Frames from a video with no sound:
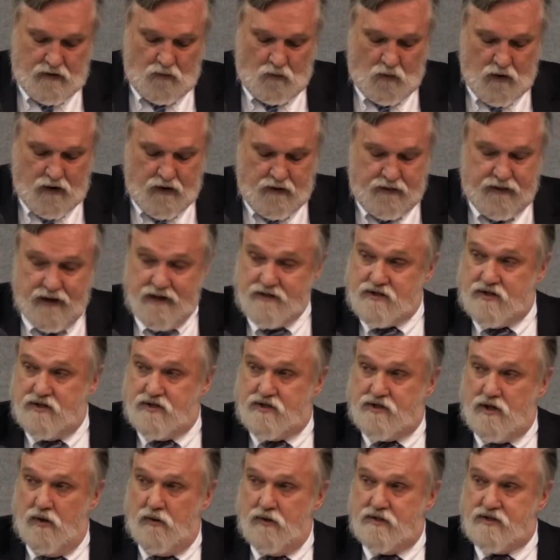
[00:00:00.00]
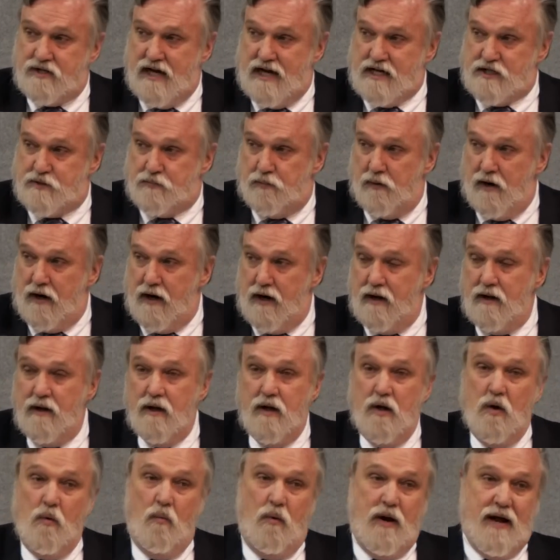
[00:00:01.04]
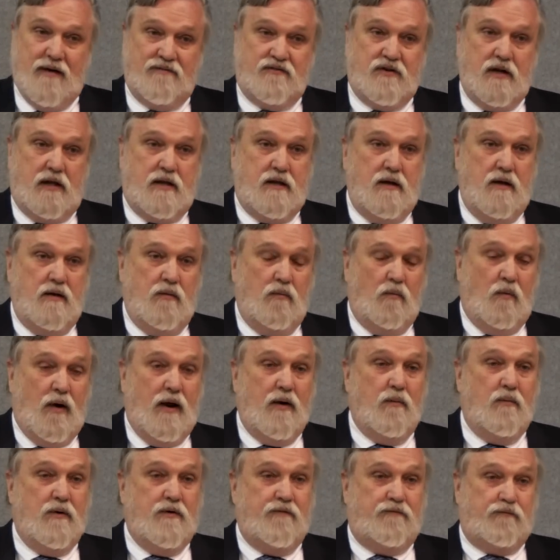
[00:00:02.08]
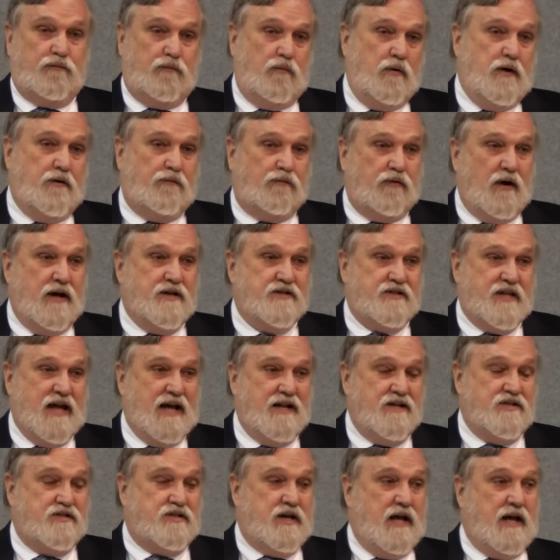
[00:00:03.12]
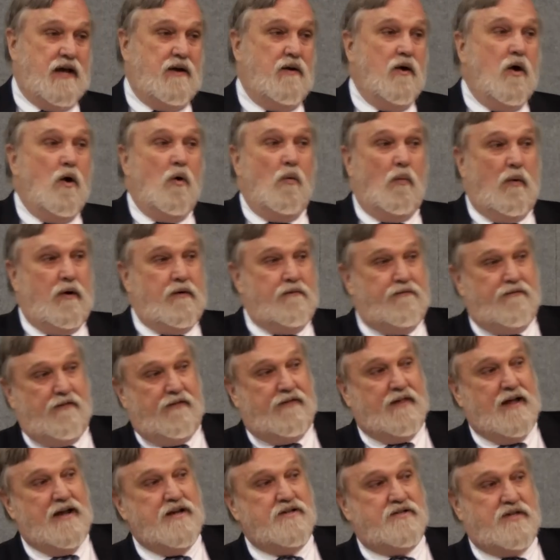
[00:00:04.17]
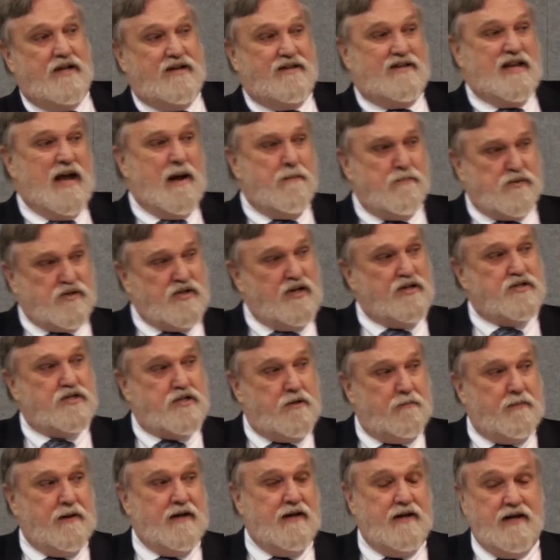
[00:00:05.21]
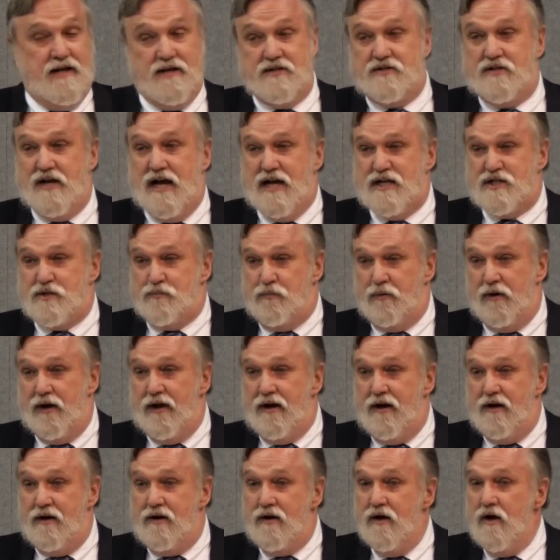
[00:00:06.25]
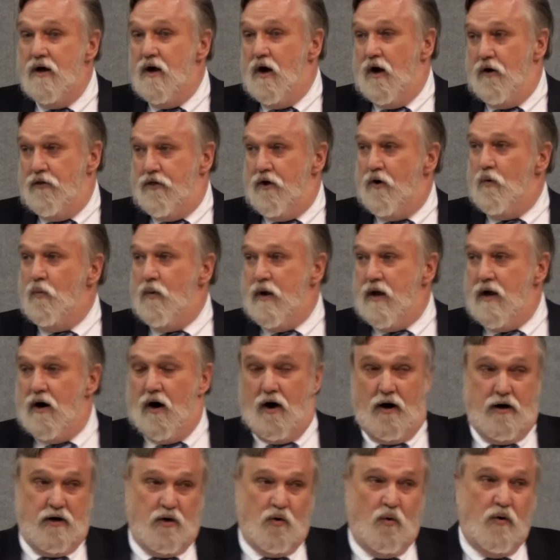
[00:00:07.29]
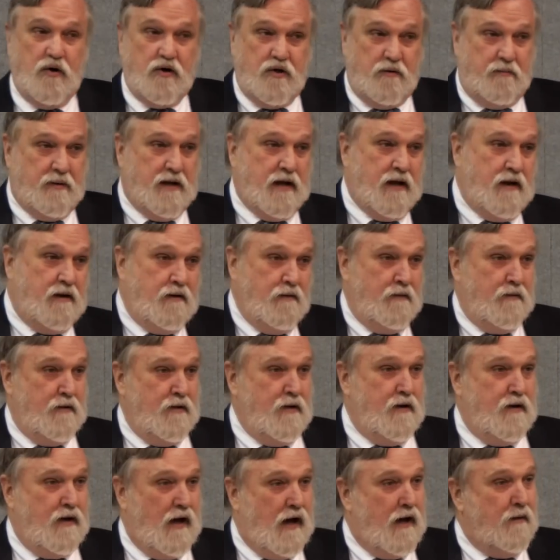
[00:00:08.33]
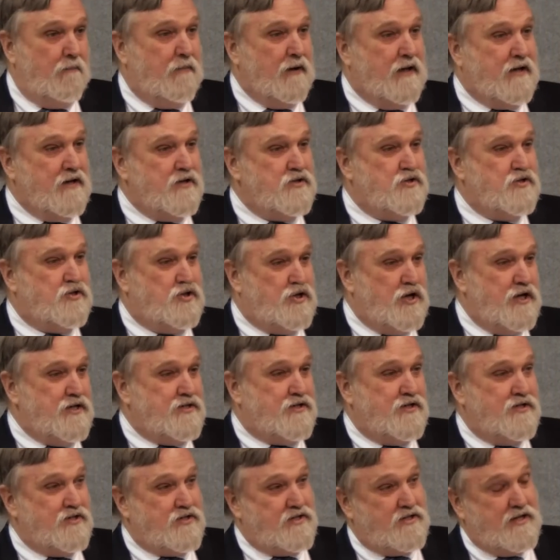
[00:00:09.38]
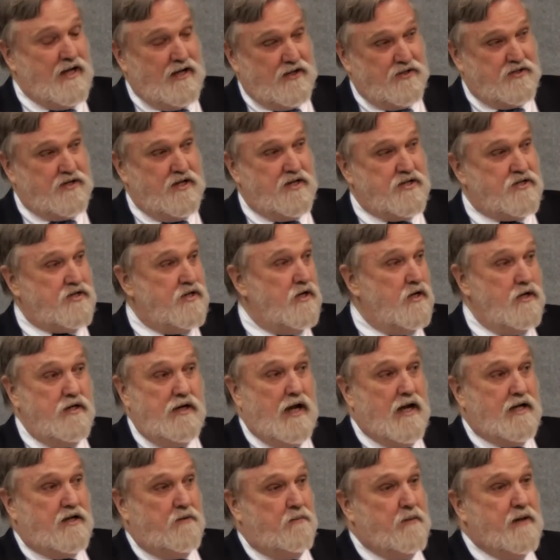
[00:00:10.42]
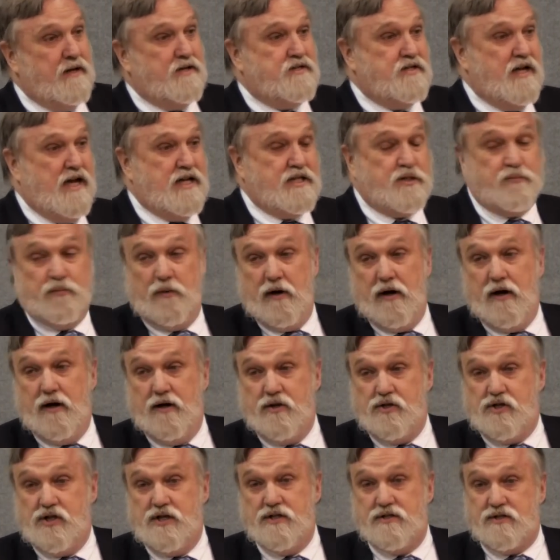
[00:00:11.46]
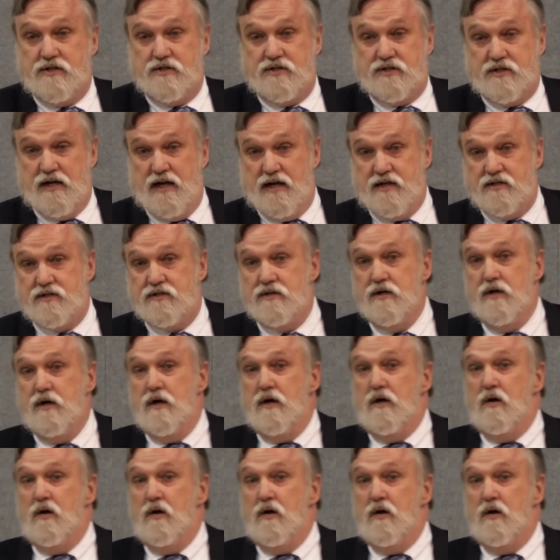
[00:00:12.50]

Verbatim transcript: one of the things that's so exasperating. We have to, why don't we rephrase that and say one of the things that tempts us to be exasperated, although we aren't going to be, uh, because Jesus tells us not to be exasperated. Jesus says